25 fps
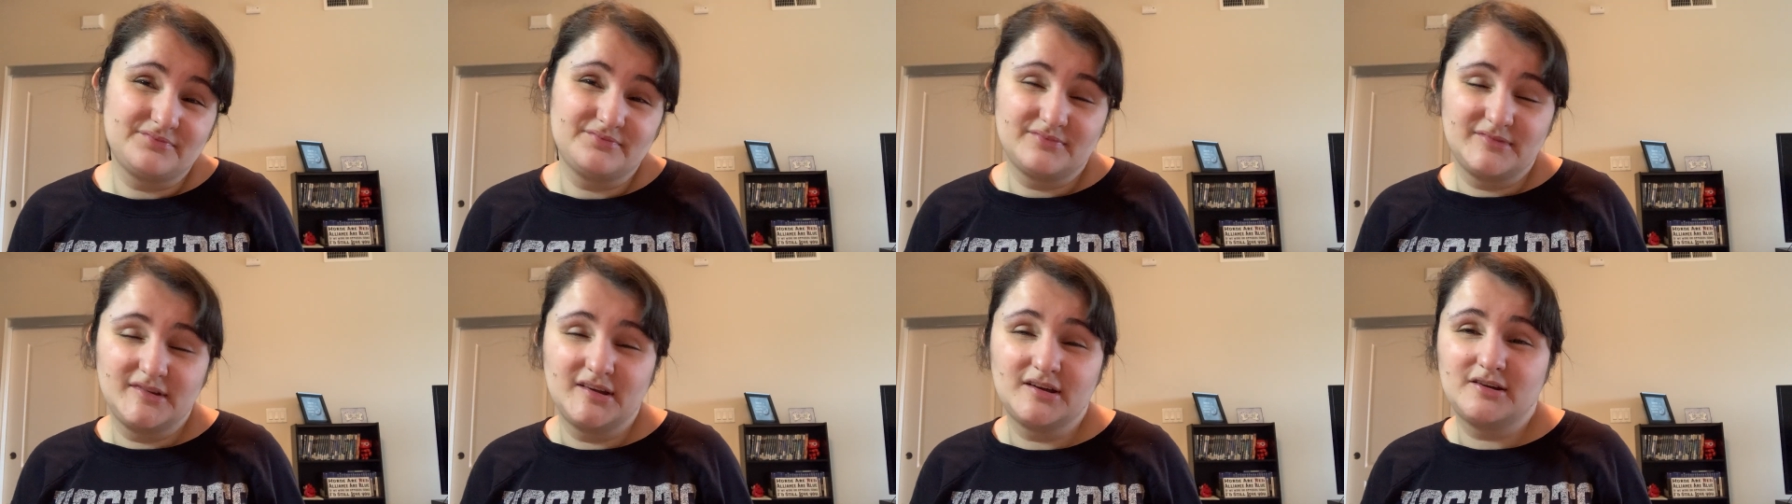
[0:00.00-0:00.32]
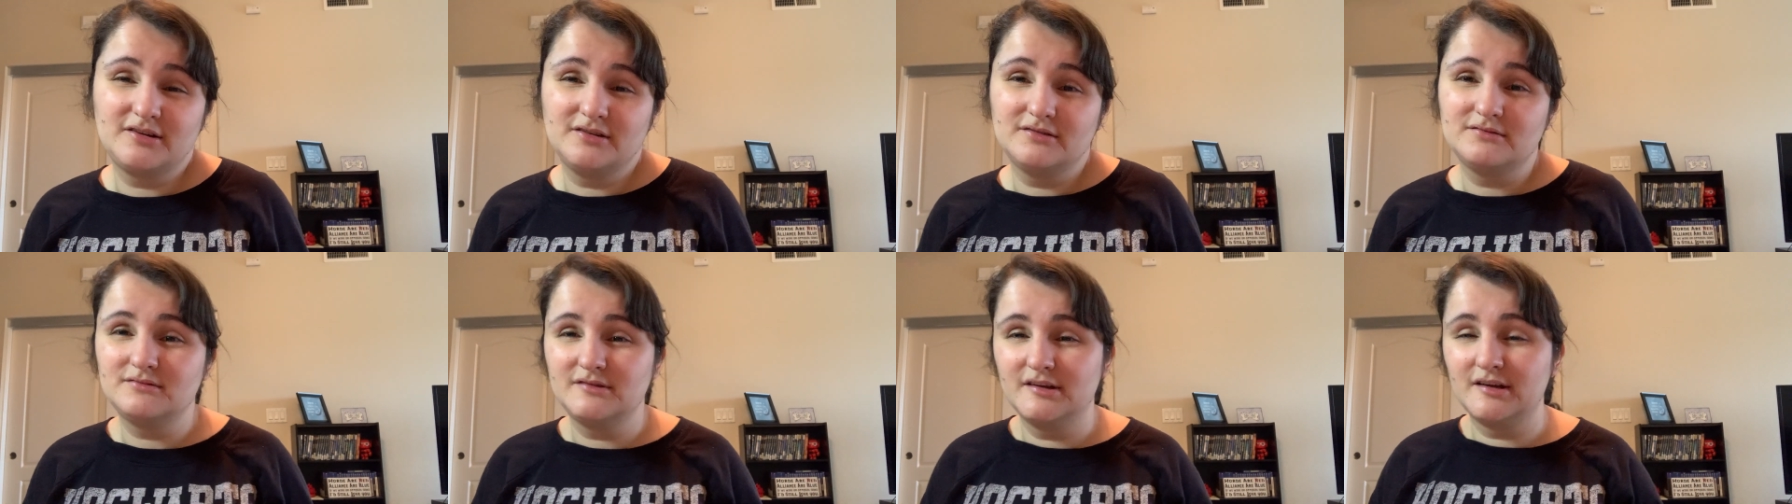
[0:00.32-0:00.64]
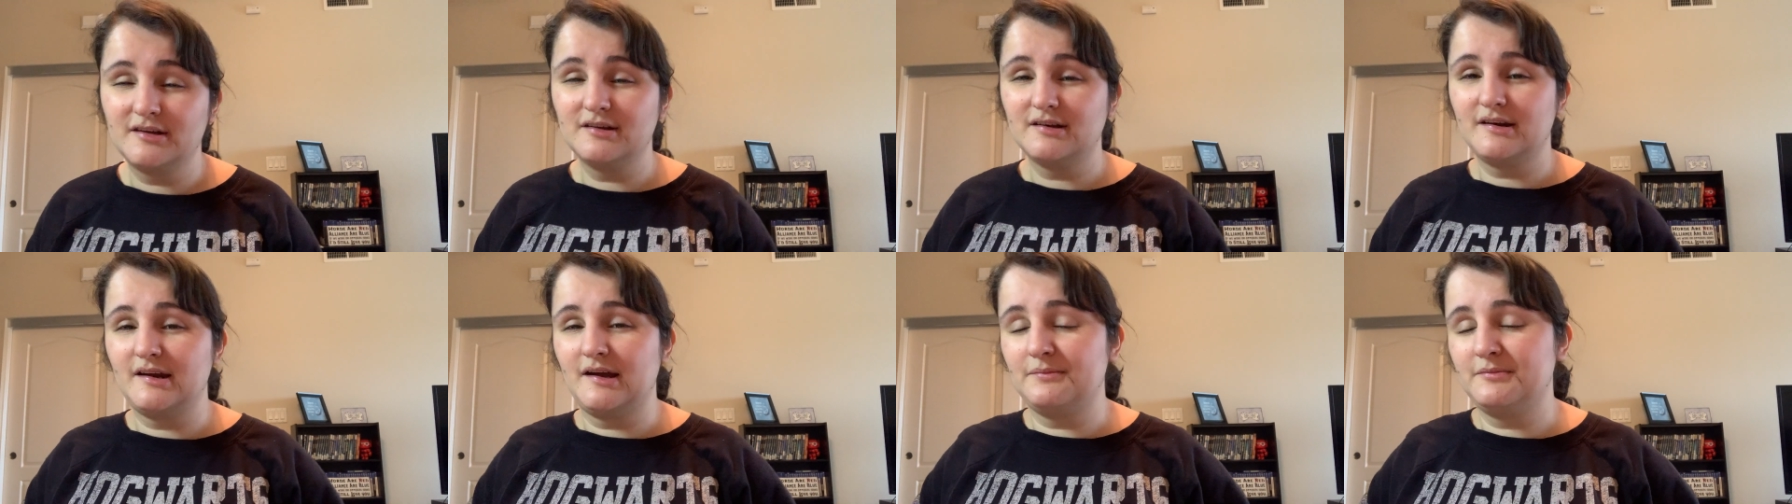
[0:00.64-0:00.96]
it could it
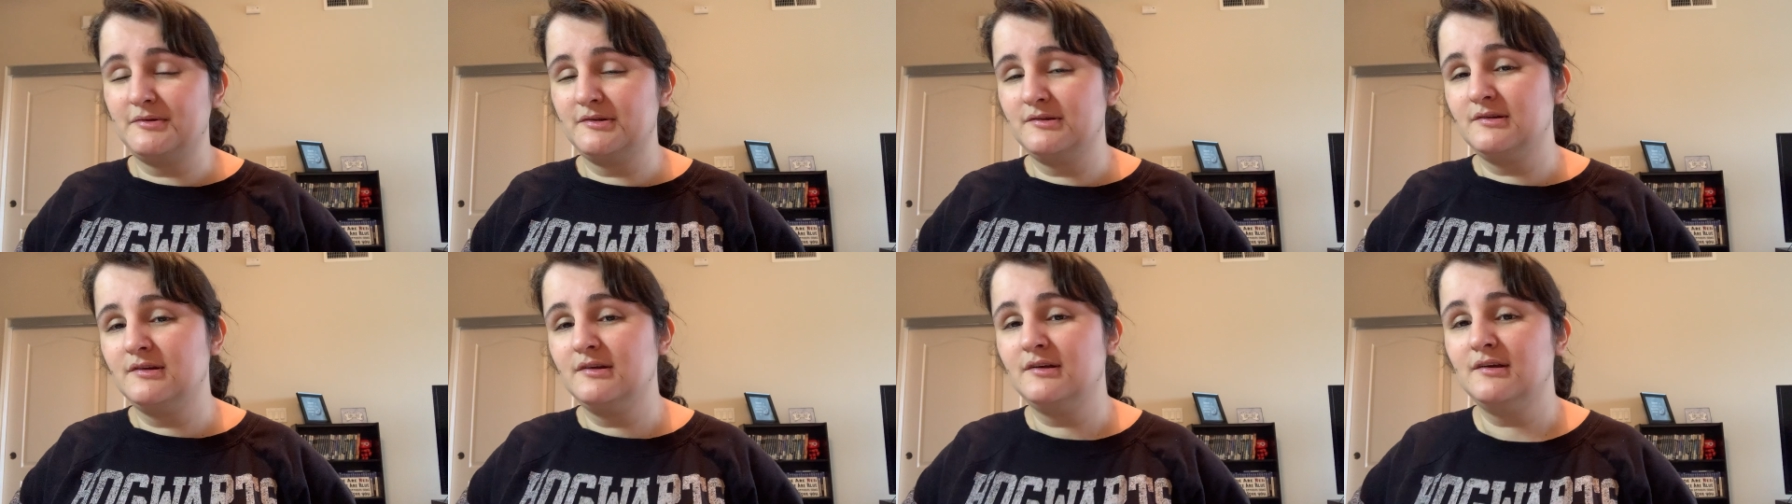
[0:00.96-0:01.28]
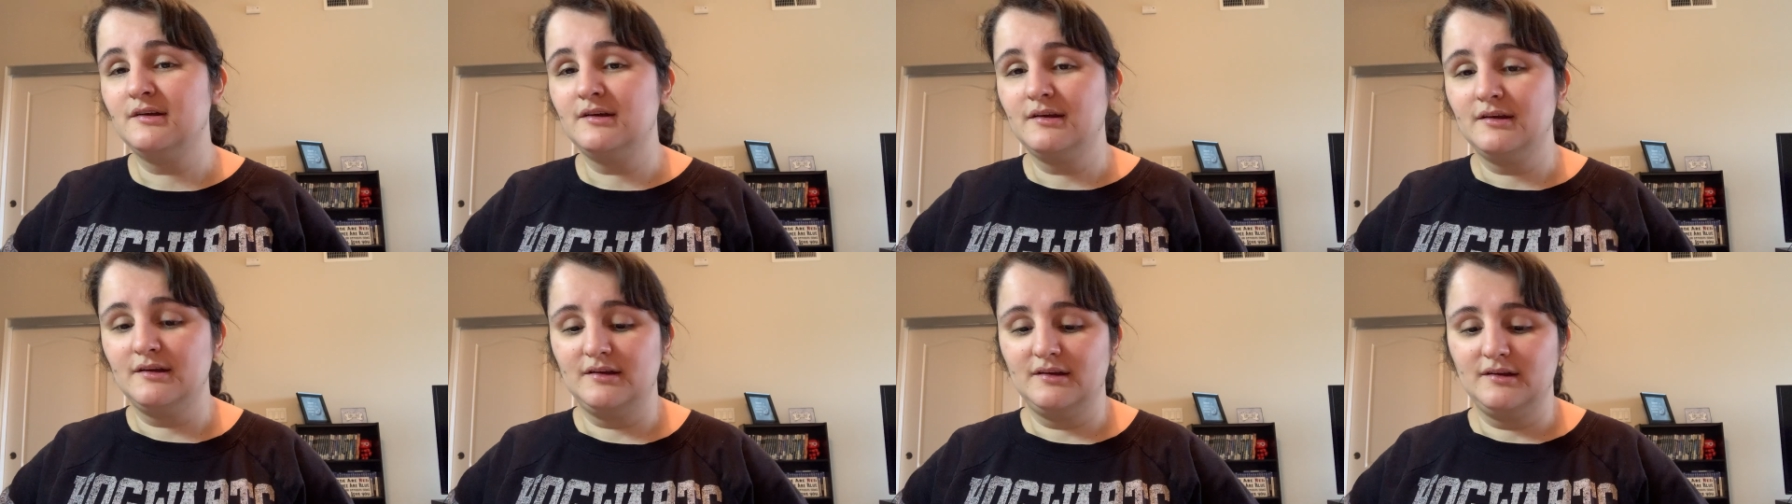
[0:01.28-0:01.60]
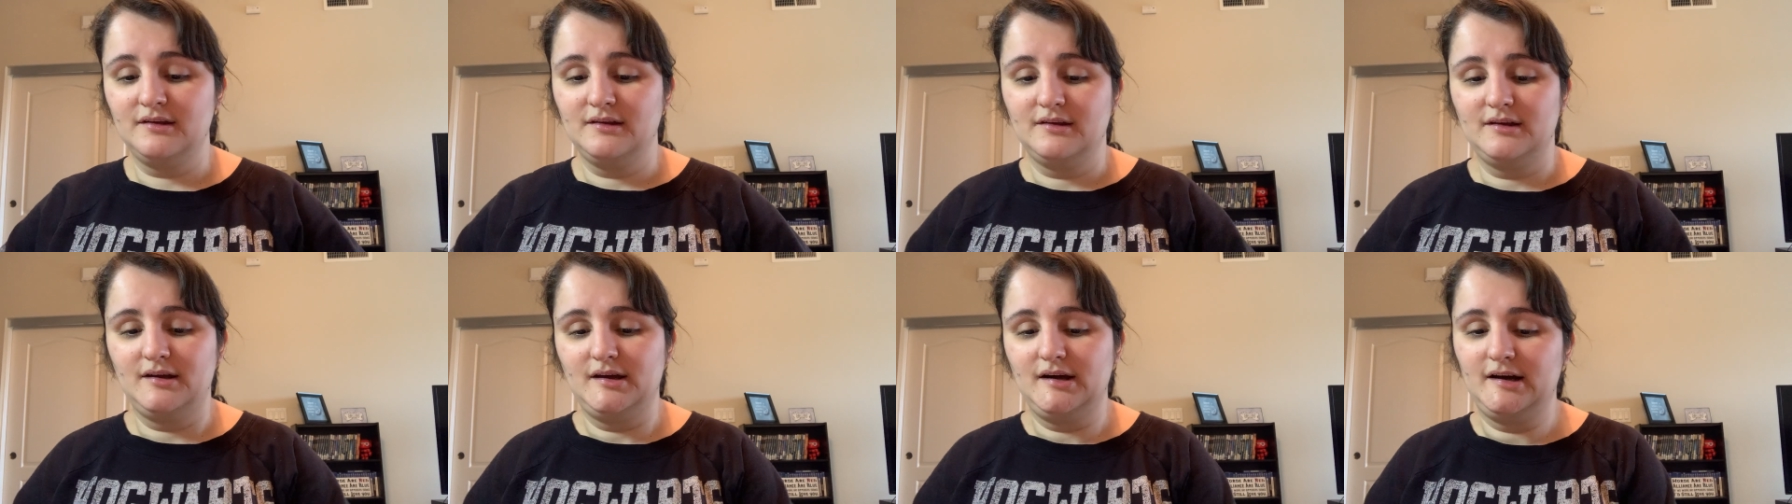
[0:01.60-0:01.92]
could happen.
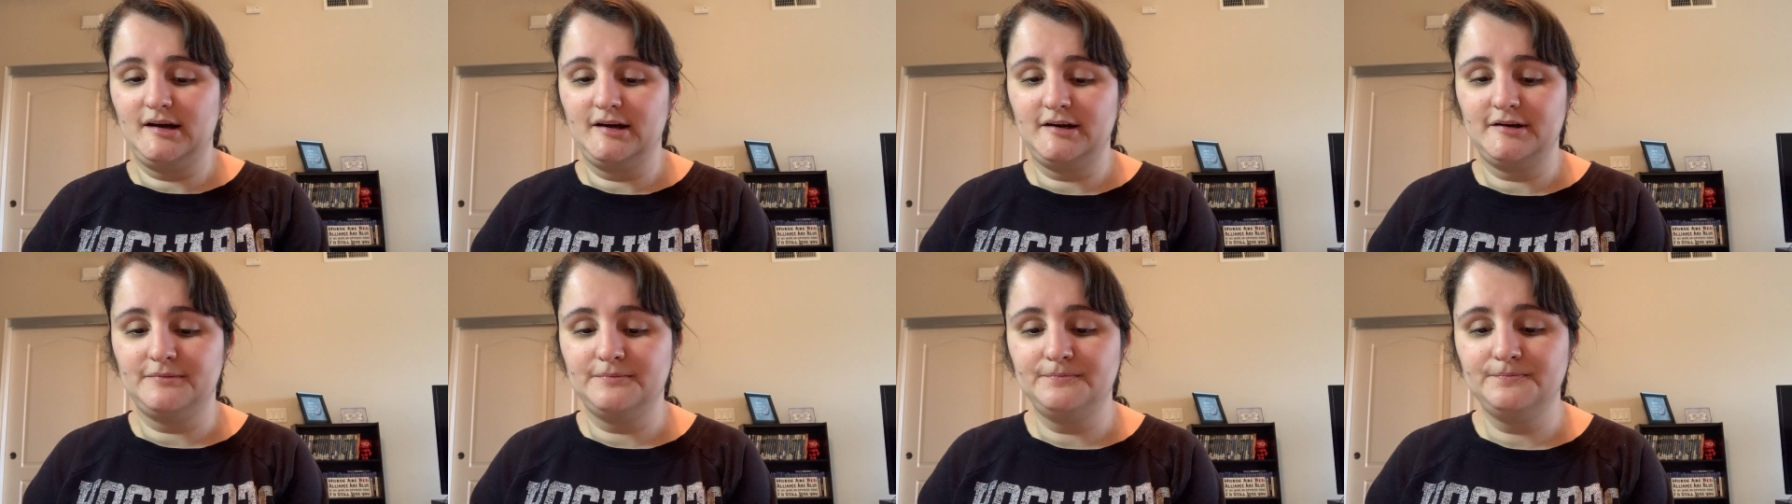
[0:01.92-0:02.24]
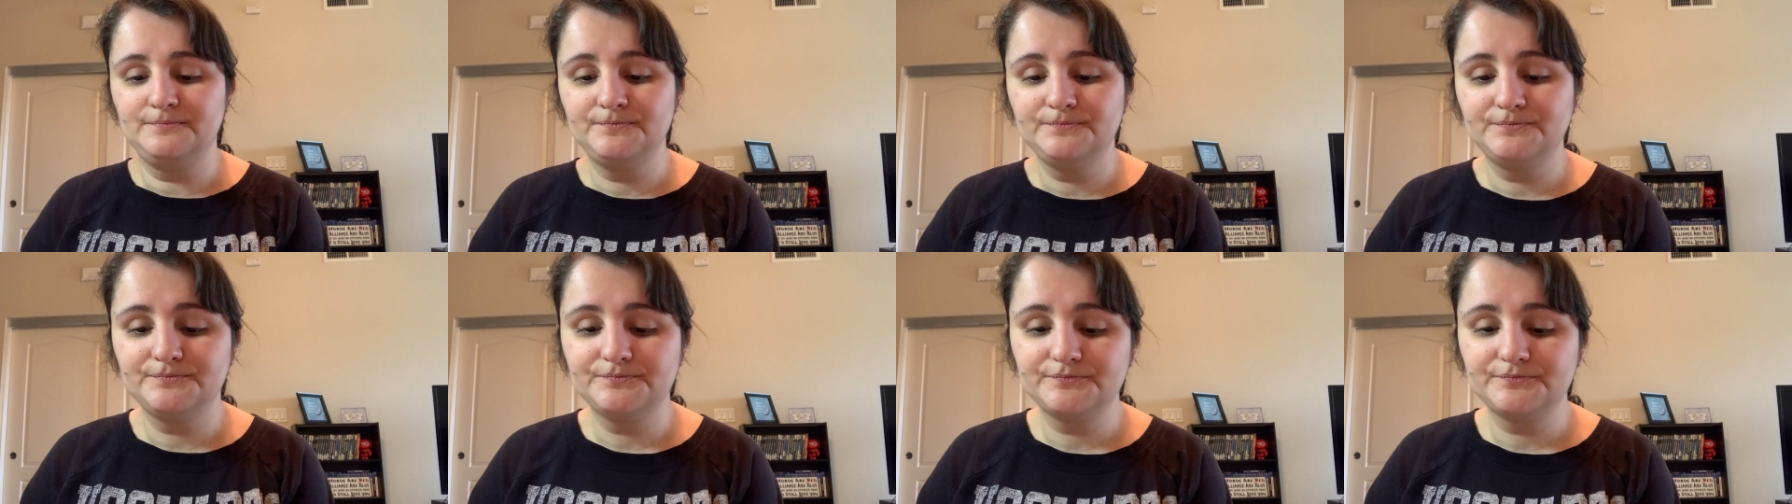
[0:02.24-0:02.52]
Um,